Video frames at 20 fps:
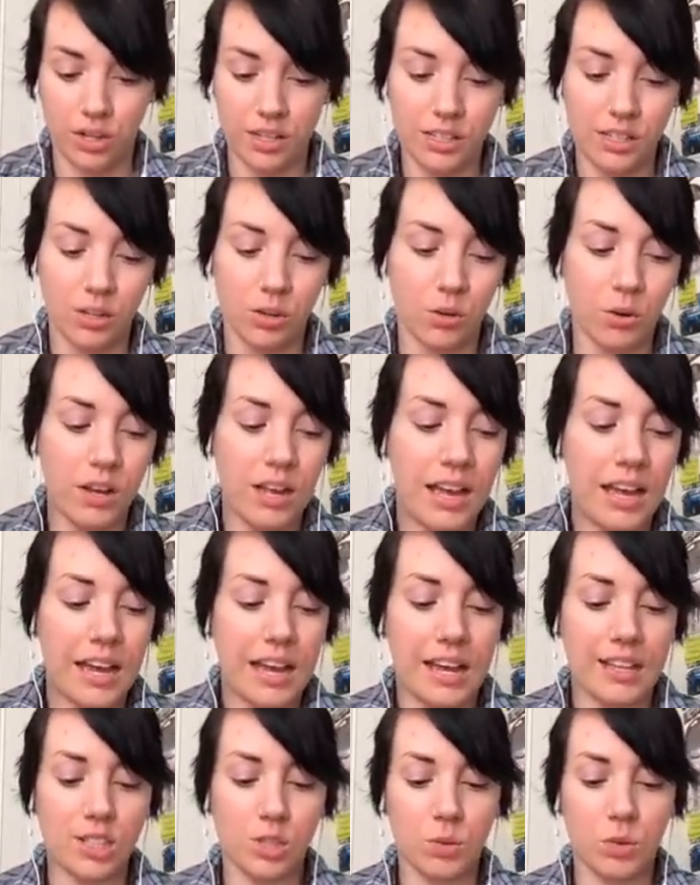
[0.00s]
So
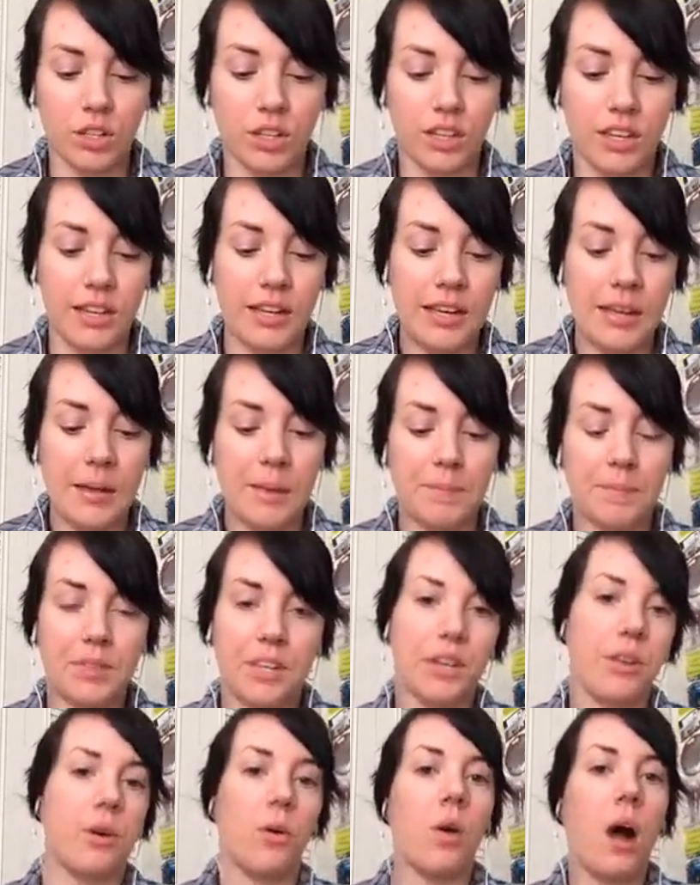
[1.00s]
it's really,
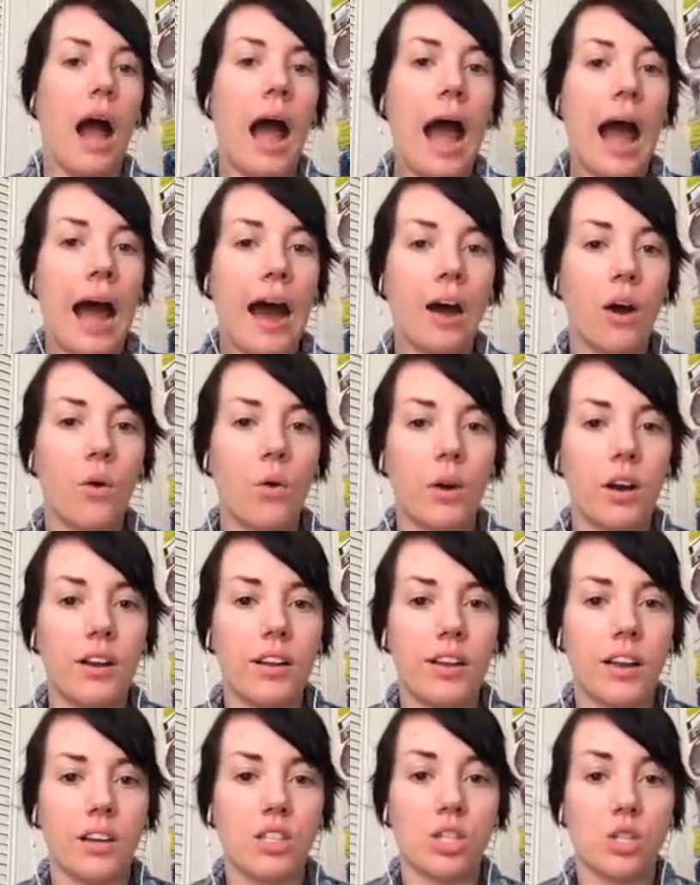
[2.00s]
how
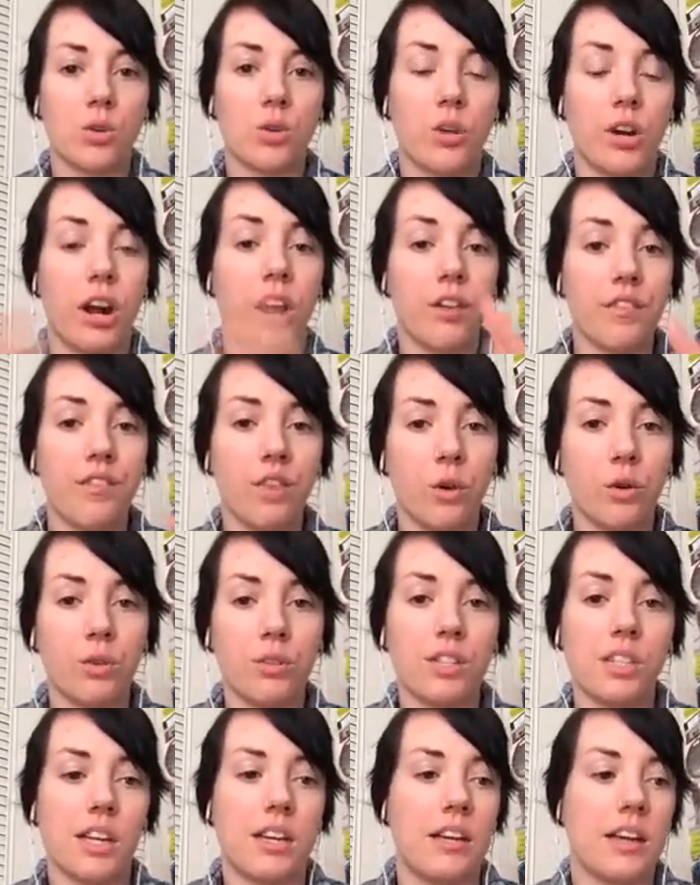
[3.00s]
a story
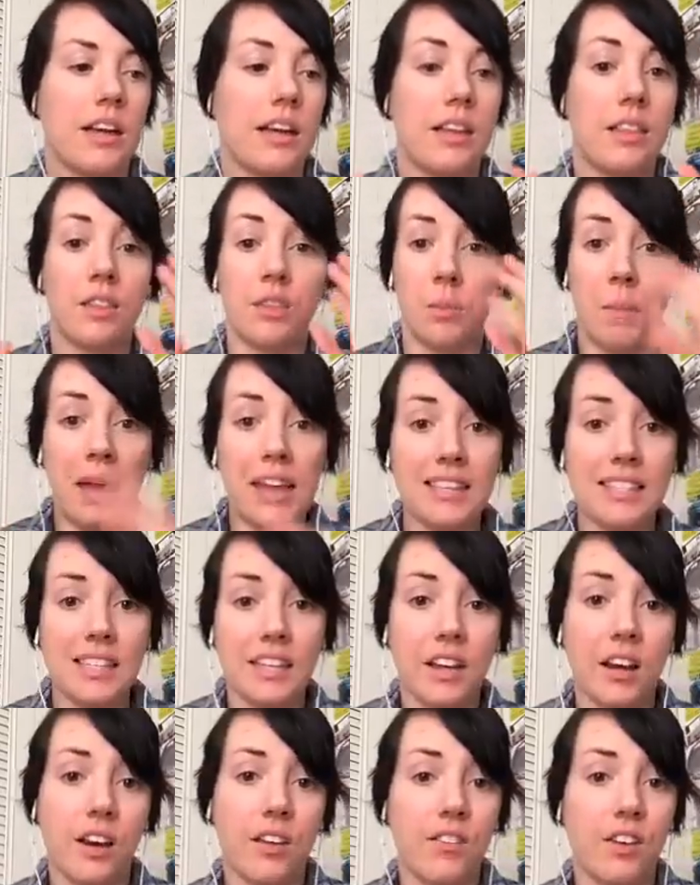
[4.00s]
unfolds, the pacing
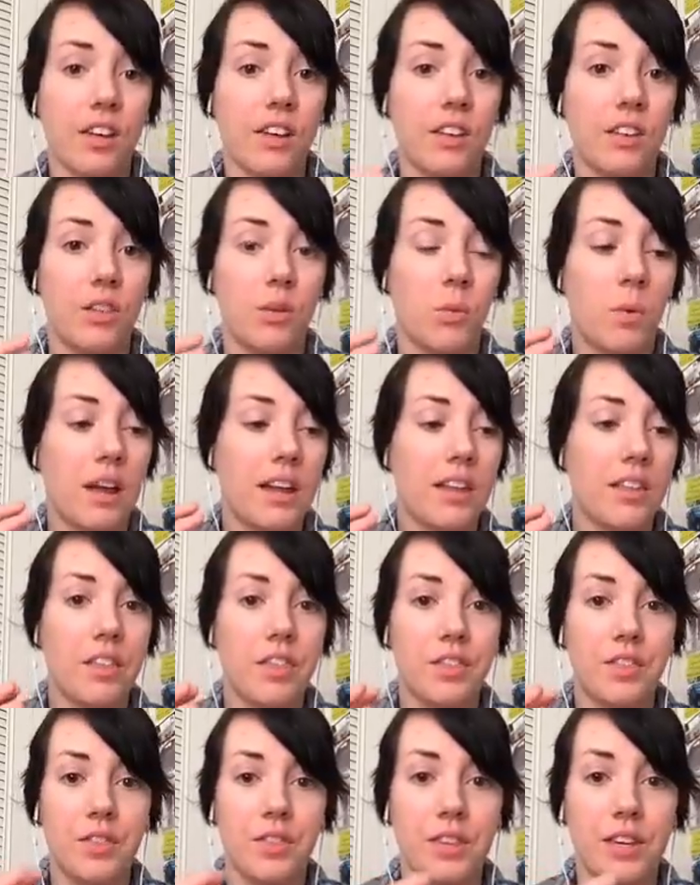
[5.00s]
of it, the way that
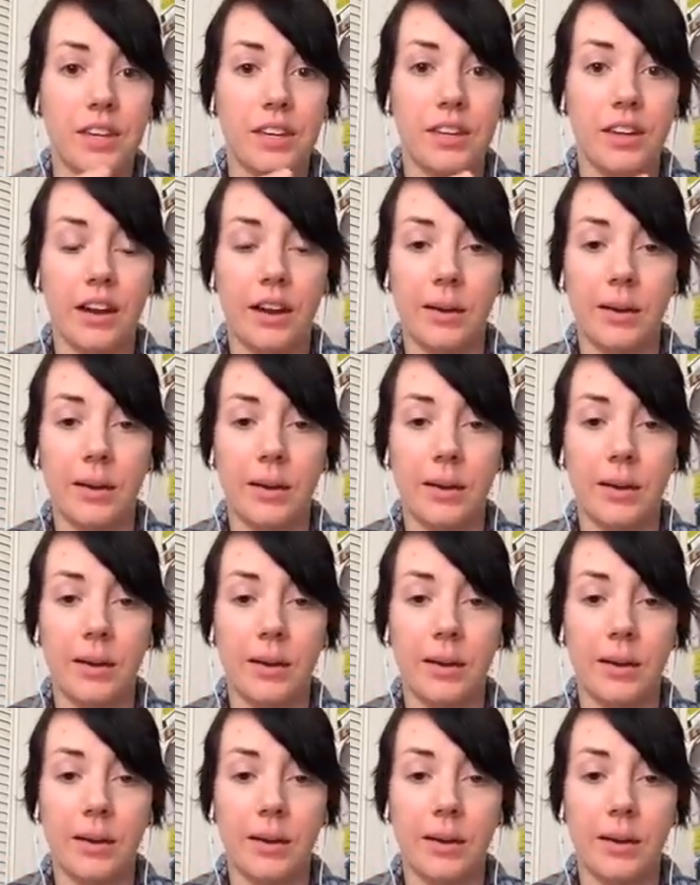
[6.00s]
the